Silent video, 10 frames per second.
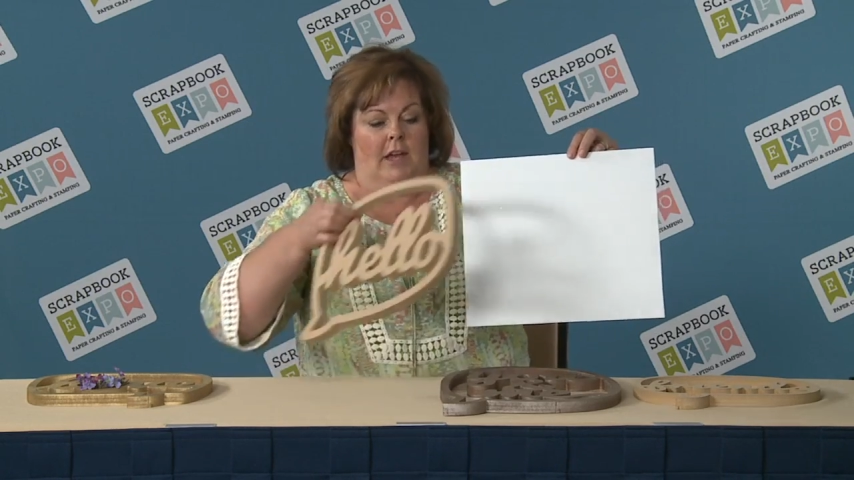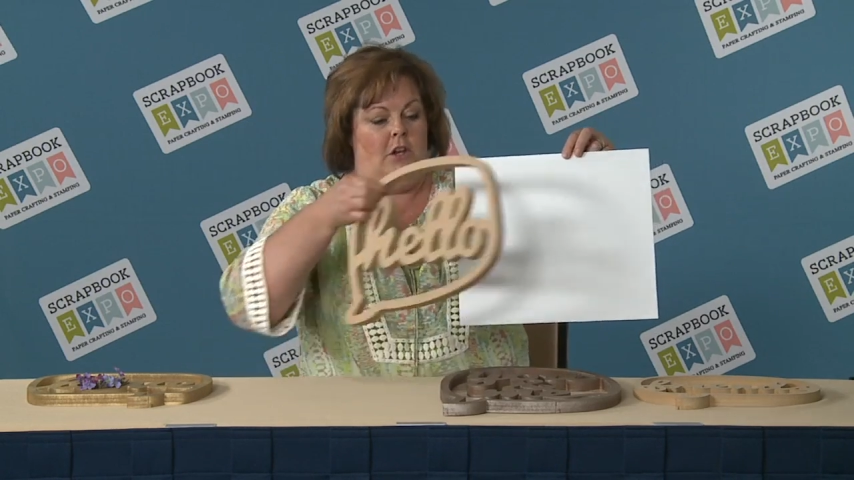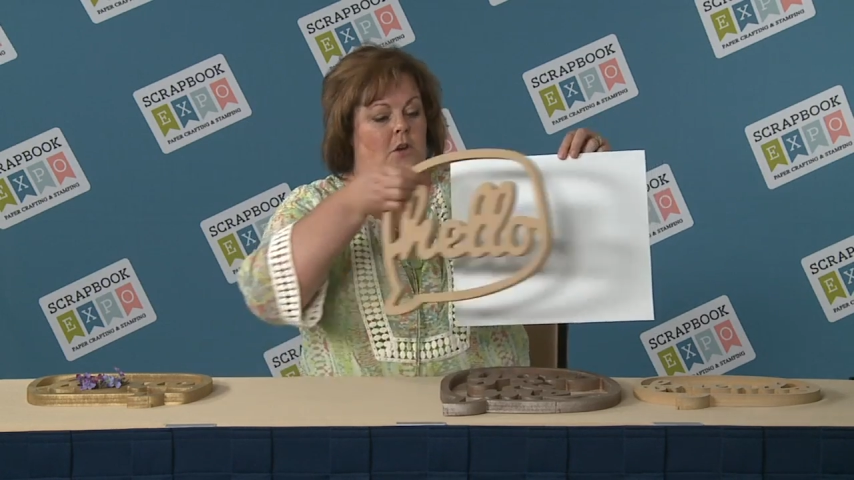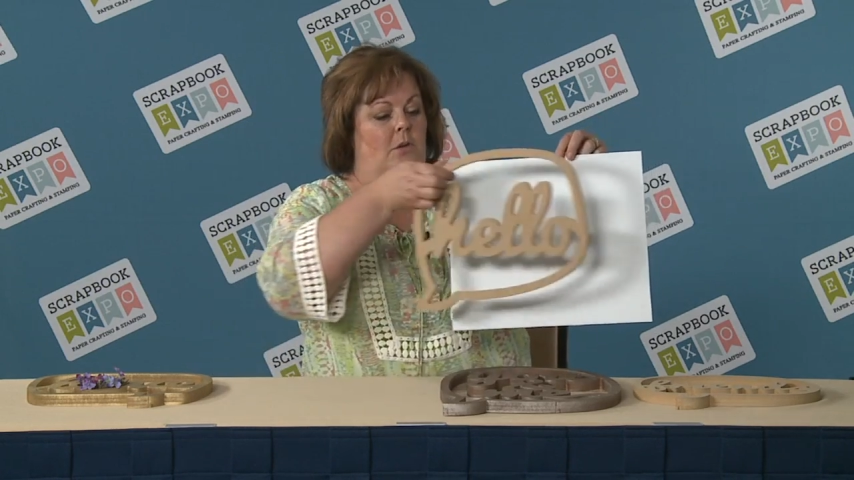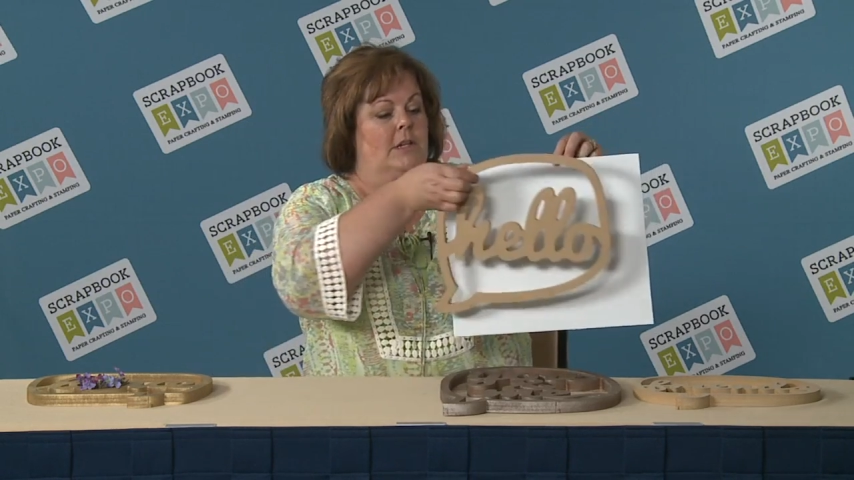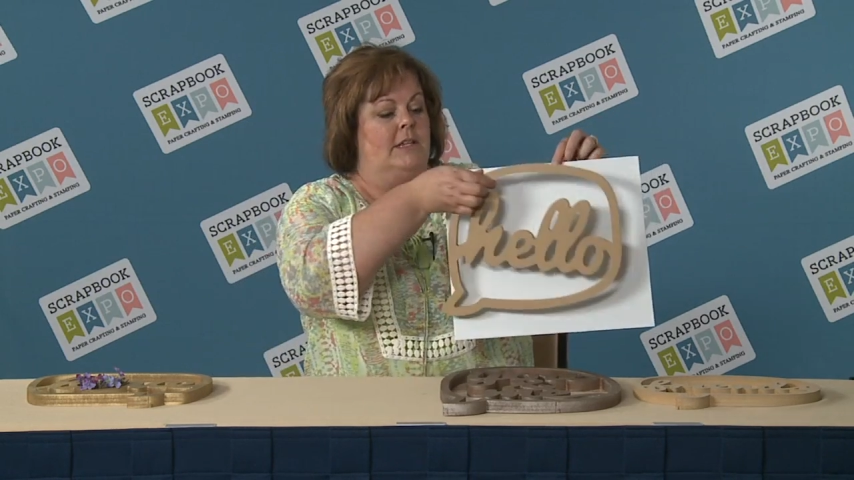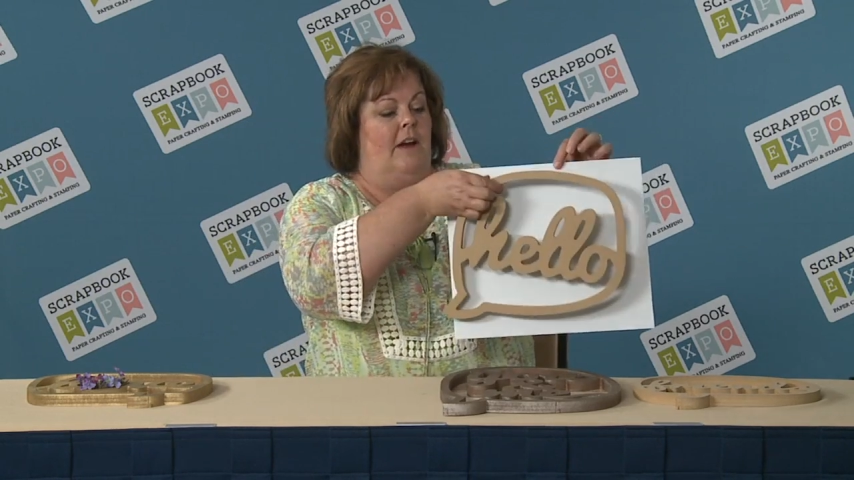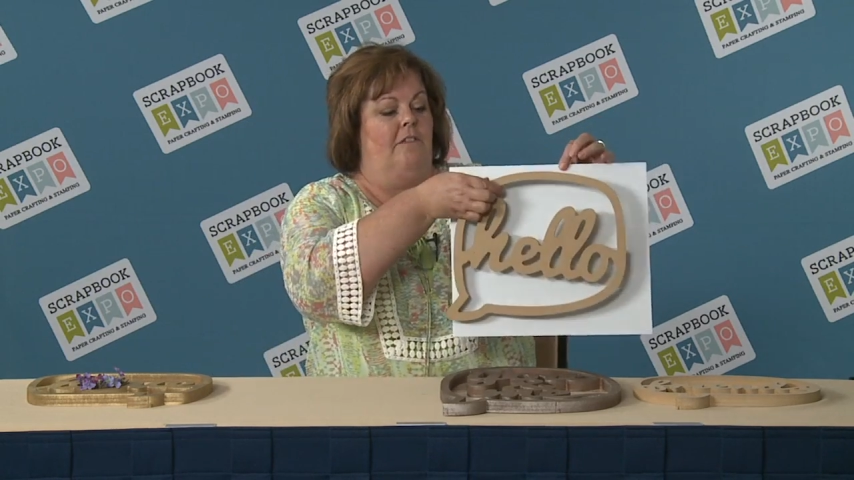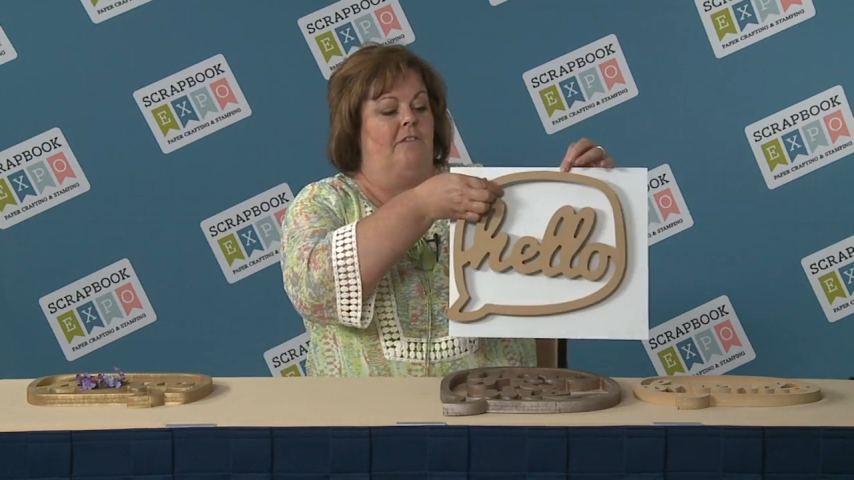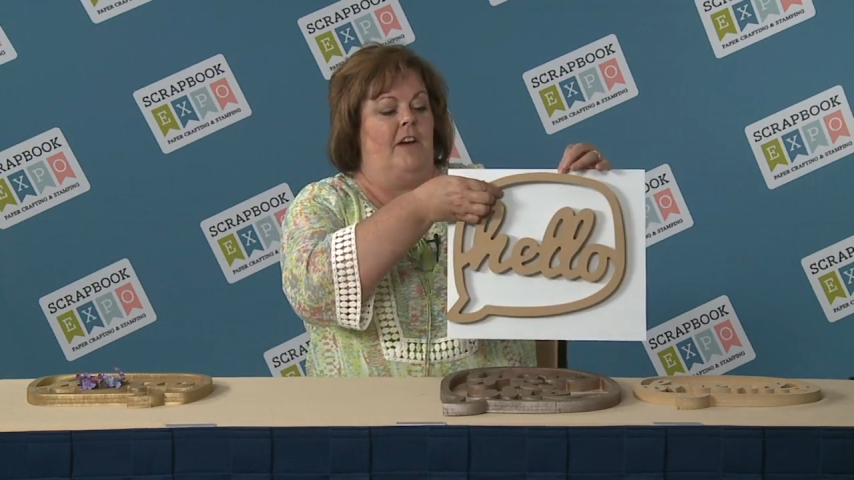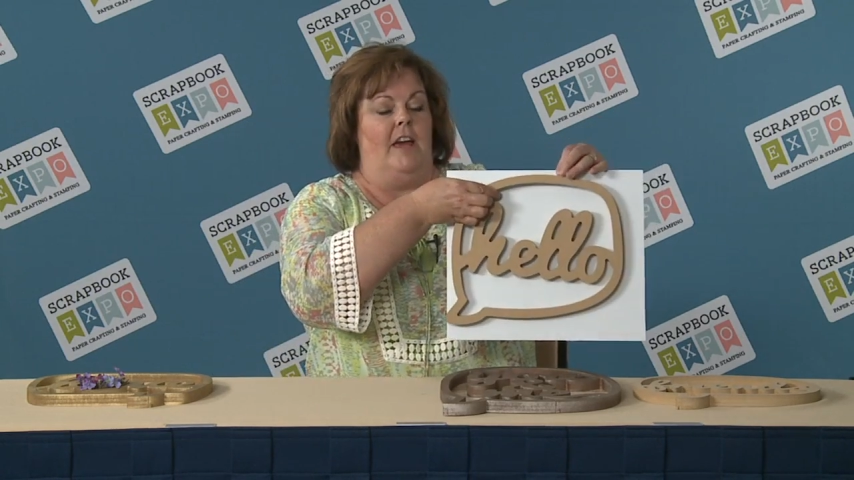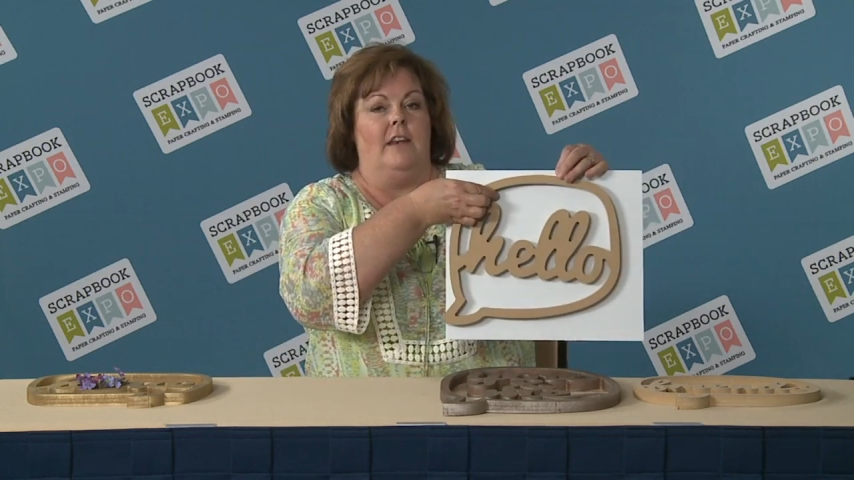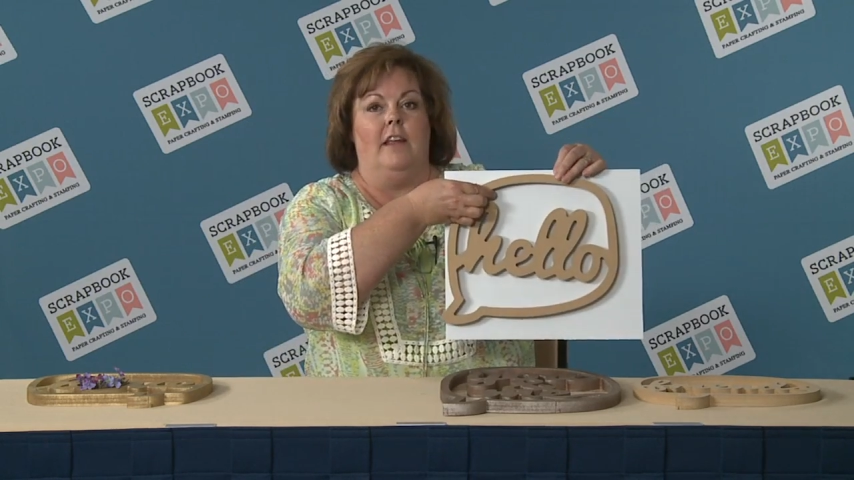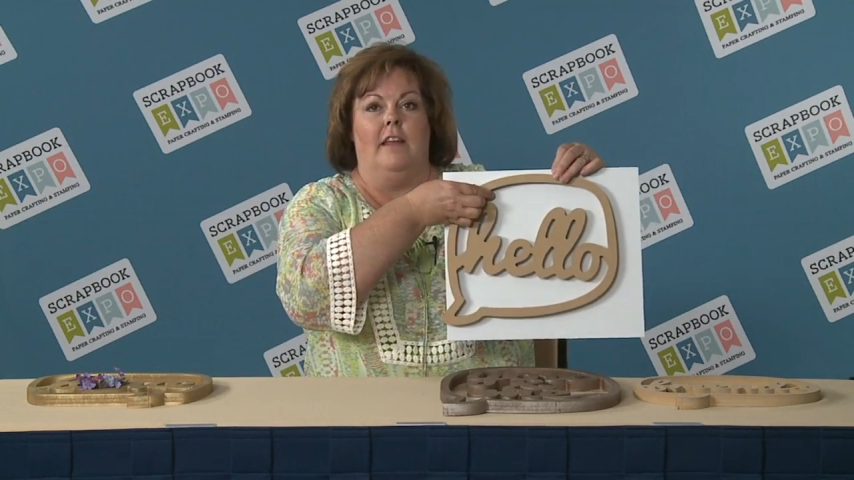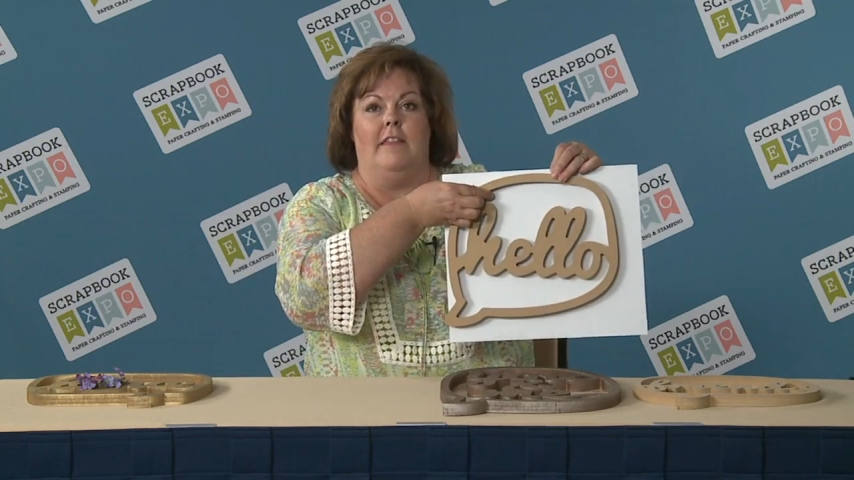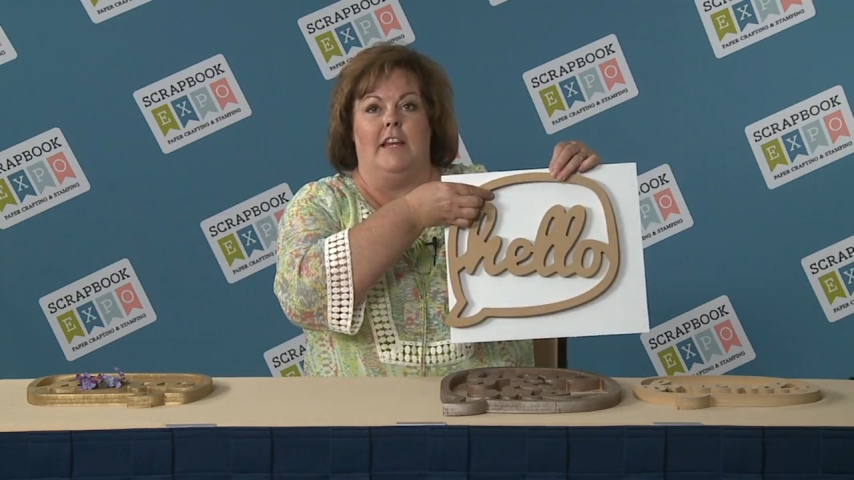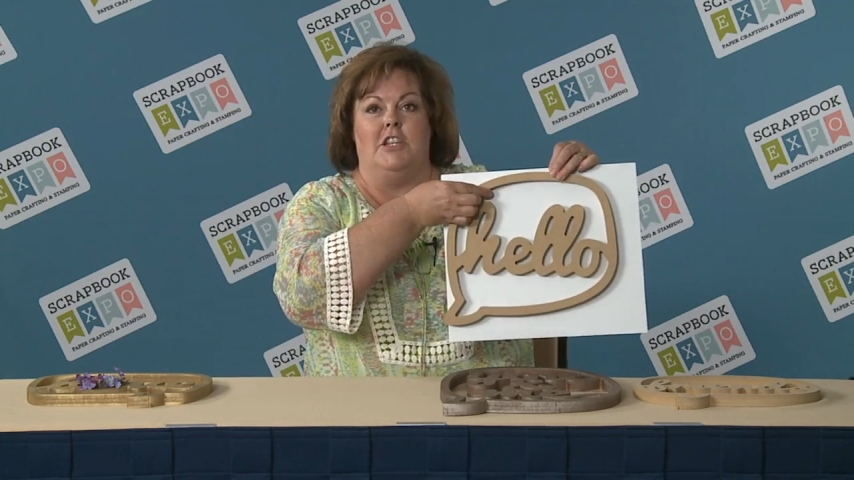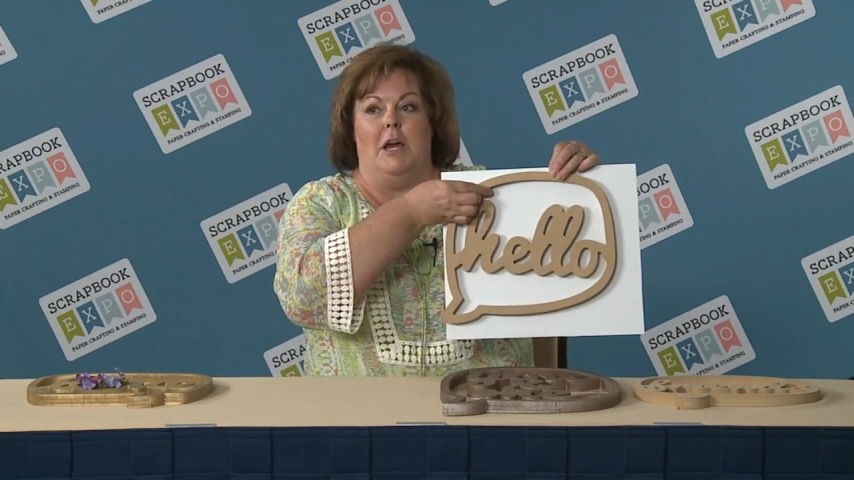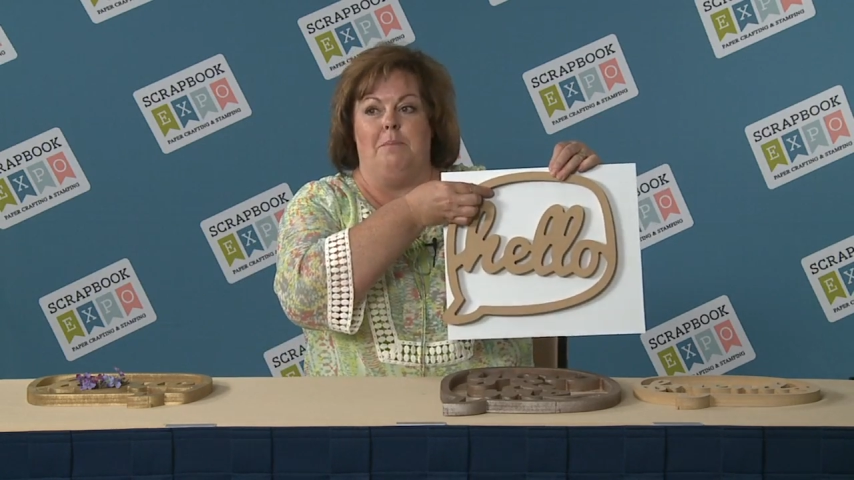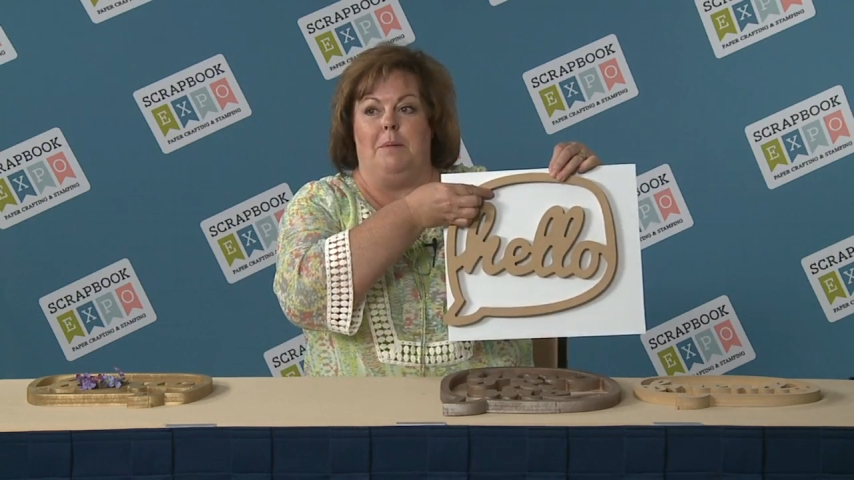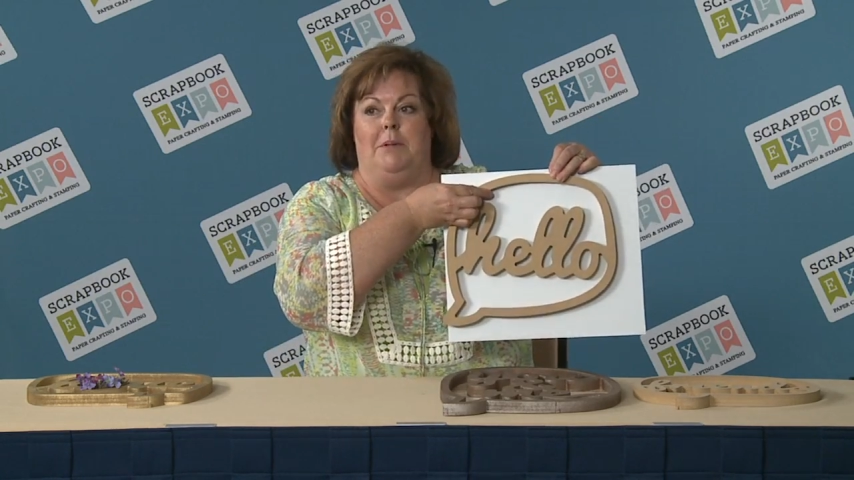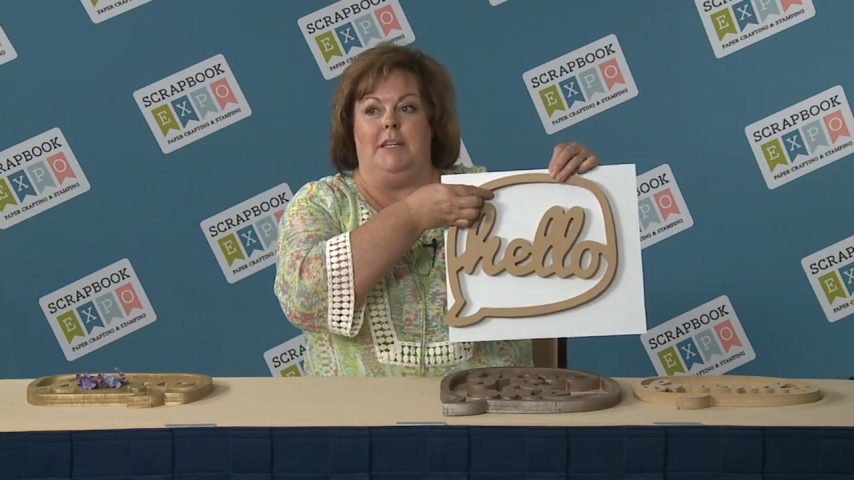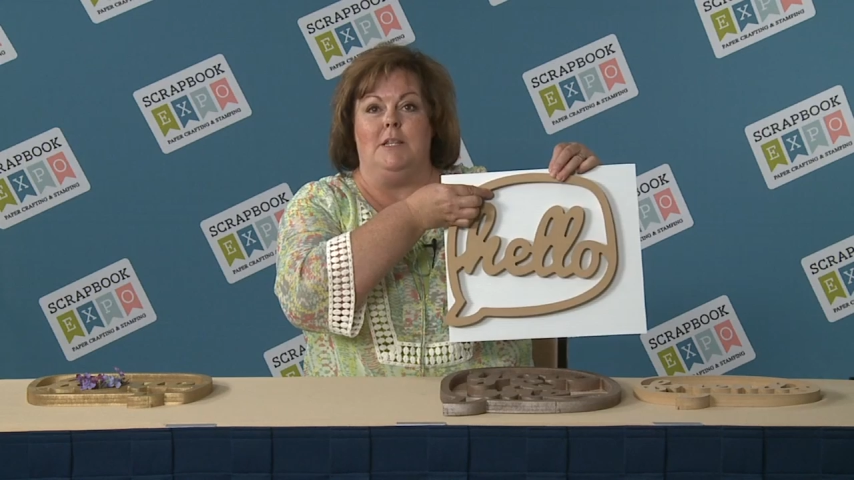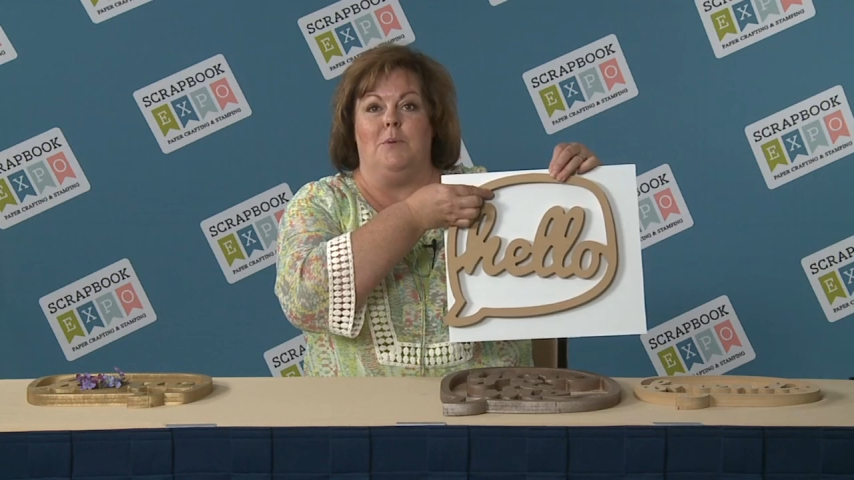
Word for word: Notice how fun that chat bubble is,